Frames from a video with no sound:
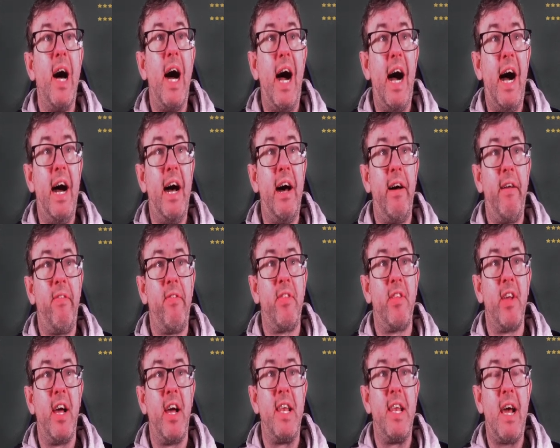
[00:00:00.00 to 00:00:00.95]
And
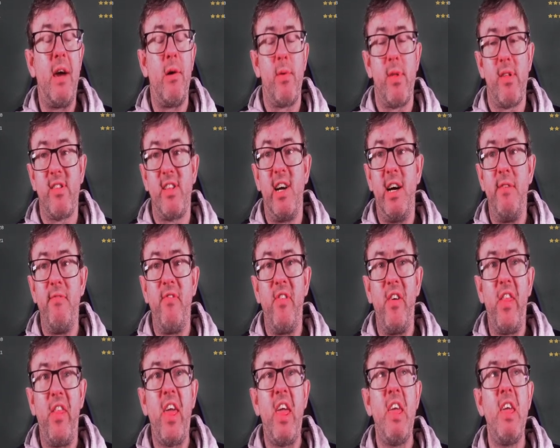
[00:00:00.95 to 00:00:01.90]
now it's time
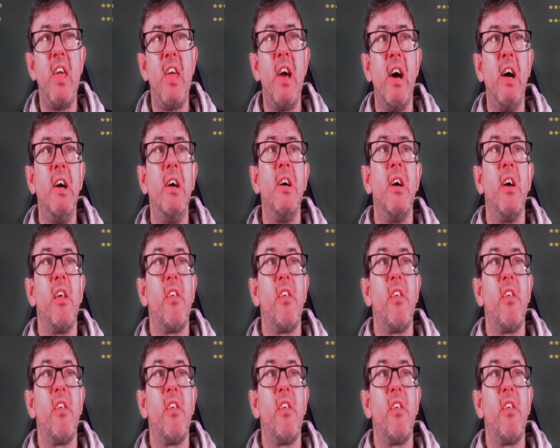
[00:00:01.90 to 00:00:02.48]
for the